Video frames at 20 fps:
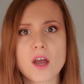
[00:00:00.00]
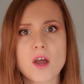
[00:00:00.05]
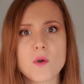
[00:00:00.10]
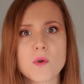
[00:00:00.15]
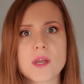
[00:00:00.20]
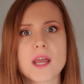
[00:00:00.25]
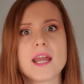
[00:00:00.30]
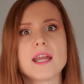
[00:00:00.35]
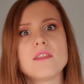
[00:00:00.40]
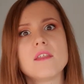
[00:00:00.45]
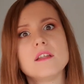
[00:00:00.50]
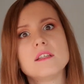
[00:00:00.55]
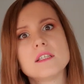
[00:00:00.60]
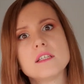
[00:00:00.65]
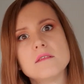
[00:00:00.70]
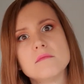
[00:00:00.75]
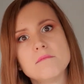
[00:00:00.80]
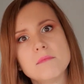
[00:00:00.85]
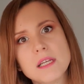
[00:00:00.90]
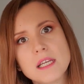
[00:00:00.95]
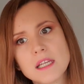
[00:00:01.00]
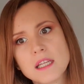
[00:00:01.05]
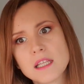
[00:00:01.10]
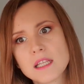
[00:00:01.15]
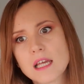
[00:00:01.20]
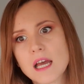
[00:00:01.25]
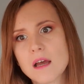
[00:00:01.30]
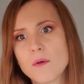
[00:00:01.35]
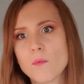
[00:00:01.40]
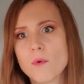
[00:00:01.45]
okay, they didn't mean it
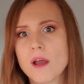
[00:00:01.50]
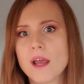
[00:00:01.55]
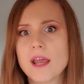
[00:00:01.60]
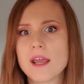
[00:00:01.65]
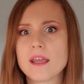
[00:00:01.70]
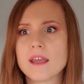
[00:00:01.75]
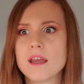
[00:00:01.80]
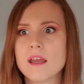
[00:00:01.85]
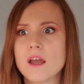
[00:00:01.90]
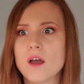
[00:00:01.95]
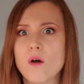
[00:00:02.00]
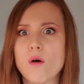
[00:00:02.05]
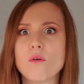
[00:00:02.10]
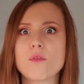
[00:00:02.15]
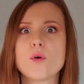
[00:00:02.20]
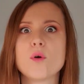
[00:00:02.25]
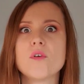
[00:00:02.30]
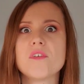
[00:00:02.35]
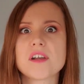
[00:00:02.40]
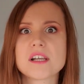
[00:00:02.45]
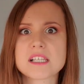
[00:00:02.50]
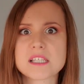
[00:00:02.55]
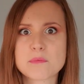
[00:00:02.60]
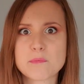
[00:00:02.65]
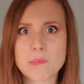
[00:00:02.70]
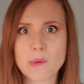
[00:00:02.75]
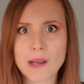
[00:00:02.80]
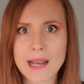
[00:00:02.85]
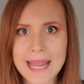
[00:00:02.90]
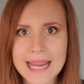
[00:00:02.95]
that way, although I
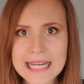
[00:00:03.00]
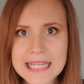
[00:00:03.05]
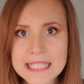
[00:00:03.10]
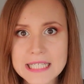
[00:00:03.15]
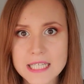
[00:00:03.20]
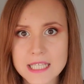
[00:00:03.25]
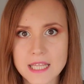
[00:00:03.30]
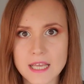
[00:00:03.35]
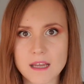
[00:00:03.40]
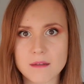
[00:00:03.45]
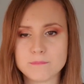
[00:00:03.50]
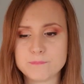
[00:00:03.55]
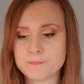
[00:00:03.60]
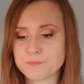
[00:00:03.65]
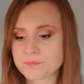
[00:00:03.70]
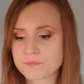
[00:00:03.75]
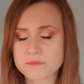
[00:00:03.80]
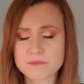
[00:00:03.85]
explain to them